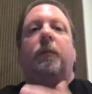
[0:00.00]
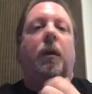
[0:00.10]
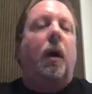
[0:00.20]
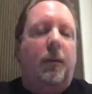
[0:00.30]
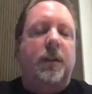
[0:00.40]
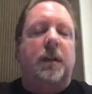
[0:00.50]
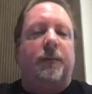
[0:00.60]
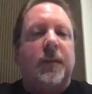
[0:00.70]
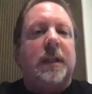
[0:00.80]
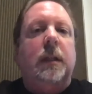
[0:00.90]
obviously
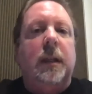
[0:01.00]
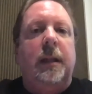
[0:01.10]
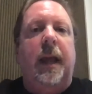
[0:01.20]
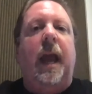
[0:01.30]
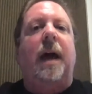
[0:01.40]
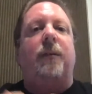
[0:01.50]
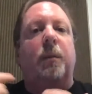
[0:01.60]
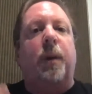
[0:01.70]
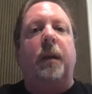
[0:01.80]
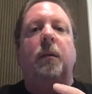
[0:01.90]
physically they have it,
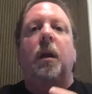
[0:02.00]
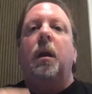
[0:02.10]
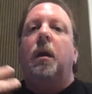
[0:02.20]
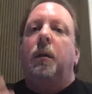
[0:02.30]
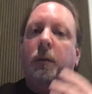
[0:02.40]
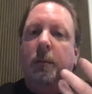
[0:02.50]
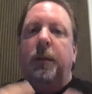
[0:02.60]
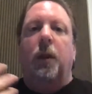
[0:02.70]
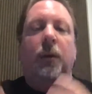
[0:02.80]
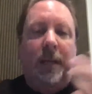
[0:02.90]
but
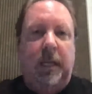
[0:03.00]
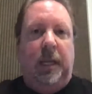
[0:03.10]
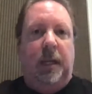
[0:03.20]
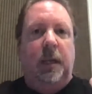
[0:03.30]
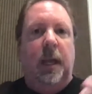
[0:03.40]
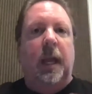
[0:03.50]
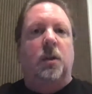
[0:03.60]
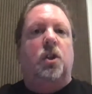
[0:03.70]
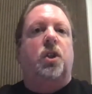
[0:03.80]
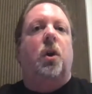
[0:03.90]
they're in need.
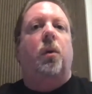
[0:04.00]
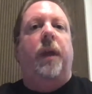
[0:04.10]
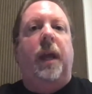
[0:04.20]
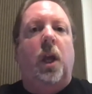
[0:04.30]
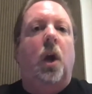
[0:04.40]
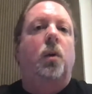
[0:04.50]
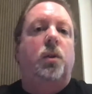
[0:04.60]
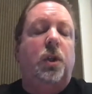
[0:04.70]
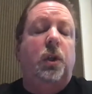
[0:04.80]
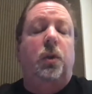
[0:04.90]
And so they go
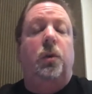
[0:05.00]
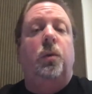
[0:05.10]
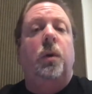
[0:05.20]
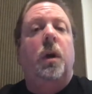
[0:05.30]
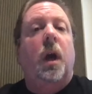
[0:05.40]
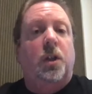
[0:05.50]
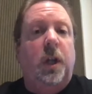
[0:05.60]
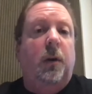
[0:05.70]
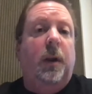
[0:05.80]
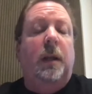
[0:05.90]
to a
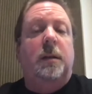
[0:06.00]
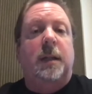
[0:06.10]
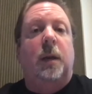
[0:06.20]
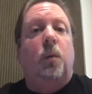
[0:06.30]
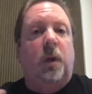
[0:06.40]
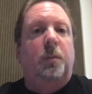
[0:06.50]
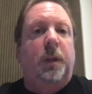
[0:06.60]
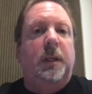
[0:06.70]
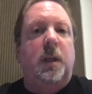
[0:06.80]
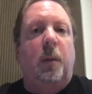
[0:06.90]
charity and say, will you
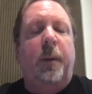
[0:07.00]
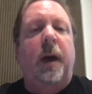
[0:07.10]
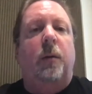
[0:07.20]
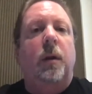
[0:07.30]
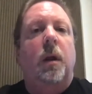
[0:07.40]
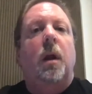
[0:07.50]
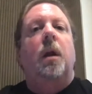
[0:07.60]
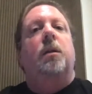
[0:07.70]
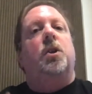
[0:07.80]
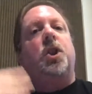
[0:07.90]
please help out?
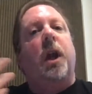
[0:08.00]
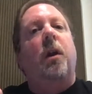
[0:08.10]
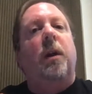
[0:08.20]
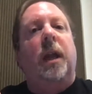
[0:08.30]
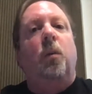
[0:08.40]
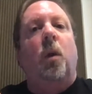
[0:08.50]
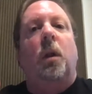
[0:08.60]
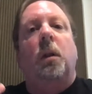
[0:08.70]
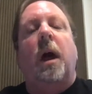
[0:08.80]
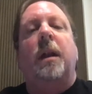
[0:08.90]
The charity
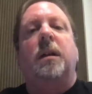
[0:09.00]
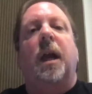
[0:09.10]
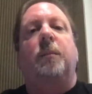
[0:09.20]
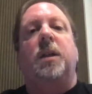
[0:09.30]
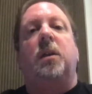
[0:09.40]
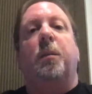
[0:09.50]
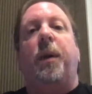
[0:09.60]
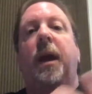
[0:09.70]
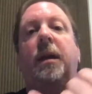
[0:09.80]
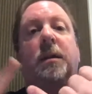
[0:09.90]
will a lot of times either
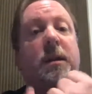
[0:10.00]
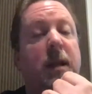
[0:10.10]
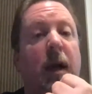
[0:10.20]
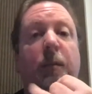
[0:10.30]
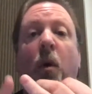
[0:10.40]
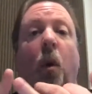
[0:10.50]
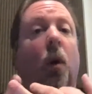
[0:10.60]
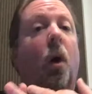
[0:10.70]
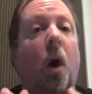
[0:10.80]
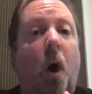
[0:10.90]
pay some
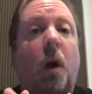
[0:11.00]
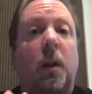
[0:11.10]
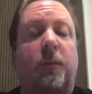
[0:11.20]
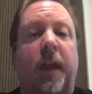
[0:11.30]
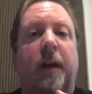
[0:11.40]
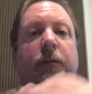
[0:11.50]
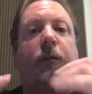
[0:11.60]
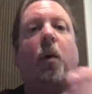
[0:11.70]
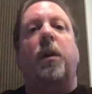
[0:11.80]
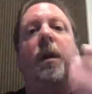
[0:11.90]
or all of that
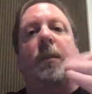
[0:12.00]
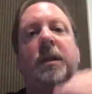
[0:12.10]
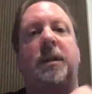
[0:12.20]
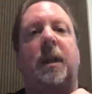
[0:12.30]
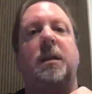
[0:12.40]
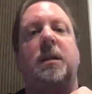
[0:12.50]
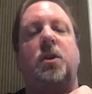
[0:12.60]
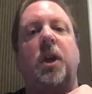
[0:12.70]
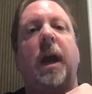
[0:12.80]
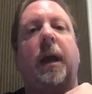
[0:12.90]
for them and send us a
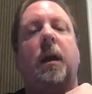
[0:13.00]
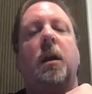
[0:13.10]
check.